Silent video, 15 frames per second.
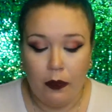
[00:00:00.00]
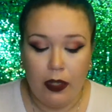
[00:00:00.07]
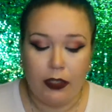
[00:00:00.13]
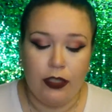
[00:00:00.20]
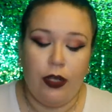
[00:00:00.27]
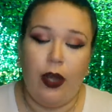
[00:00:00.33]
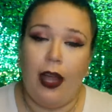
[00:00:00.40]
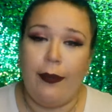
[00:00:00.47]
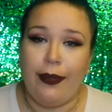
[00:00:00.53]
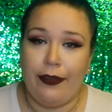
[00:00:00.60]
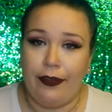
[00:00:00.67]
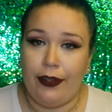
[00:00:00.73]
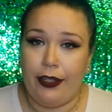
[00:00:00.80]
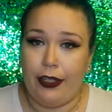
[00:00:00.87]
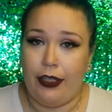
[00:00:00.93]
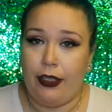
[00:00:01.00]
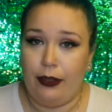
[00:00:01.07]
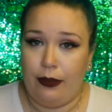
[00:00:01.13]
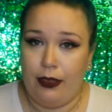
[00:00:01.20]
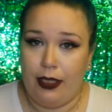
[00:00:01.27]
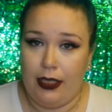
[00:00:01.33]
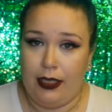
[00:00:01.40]
So I prefer to
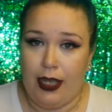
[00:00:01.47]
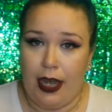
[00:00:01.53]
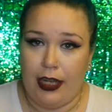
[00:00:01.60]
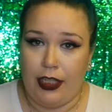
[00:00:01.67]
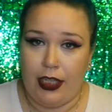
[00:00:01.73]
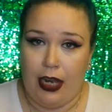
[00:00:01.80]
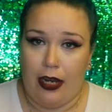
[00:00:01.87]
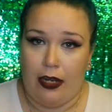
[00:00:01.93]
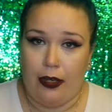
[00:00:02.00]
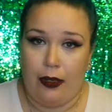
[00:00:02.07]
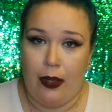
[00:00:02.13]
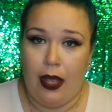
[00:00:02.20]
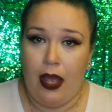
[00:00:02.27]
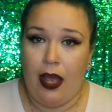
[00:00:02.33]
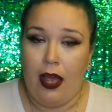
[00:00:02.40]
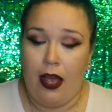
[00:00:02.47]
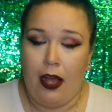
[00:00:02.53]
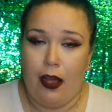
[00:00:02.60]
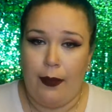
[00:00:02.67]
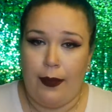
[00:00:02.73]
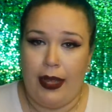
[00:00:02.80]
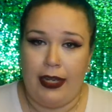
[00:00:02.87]
use this eyeshadow
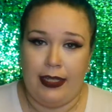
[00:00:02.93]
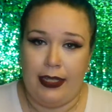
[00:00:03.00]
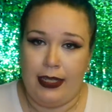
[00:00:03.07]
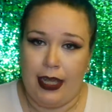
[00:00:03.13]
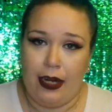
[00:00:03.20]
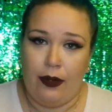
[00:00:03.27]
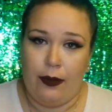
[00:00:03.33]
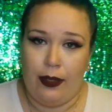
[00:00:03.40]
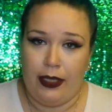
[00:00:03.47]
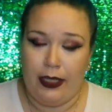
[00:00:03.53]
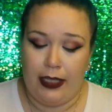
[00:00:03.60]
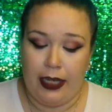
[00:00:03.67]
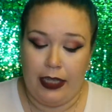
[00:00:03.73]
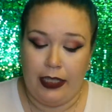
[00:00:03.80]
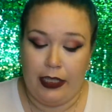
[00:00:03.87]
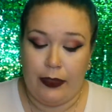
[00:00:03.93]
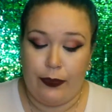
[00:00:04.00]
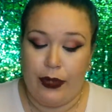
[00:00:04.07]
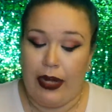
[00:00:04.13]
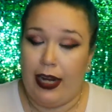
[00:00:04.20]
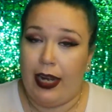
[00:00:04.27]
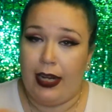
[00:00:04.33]
and set it with a setting
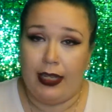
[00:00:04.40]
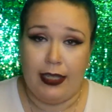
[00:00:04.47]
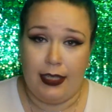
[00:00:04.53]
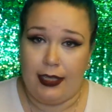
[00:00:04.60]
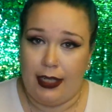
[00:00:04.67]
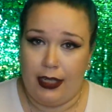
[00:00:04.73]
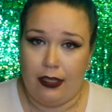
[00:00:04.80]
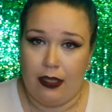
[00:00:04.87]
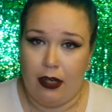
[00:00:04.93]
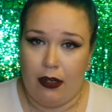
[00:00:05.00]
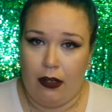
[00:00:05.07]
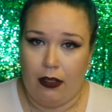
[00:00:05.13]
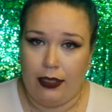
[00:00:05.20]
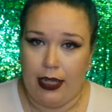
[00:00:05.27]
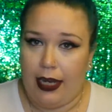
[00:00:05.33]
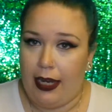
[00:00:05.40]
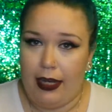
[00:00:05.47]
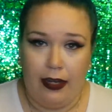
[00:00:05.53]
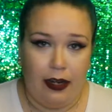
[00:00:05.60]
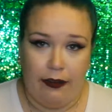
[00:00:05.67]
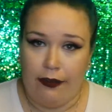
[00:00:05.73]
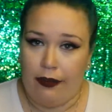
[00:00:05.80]
spray, and it stays on all day. It
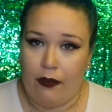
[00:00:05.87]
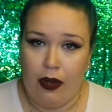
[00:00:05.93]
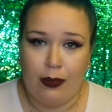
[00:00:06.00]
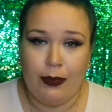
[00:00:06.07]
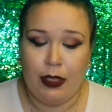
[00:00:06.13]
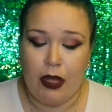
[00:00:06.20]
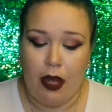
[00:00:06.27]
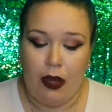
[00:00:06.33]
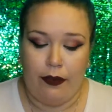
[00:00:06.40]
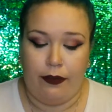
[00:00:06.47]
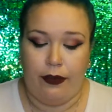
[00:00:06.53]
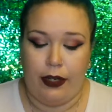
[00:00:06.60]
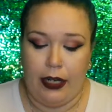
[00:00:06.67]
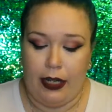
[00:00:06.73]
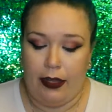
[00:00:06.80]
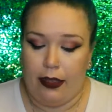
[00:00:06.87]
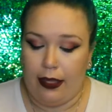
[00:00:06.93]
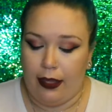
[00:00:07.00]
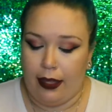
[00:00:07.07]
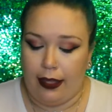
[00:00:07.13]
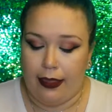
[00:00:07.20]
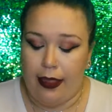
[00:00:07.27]
never rubs off or anything
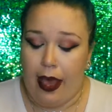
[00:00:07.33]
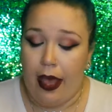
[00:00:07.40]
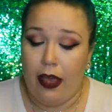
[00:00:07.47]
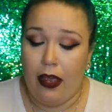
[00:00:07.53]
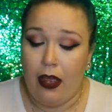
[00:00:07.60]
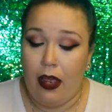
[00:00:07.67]
like that.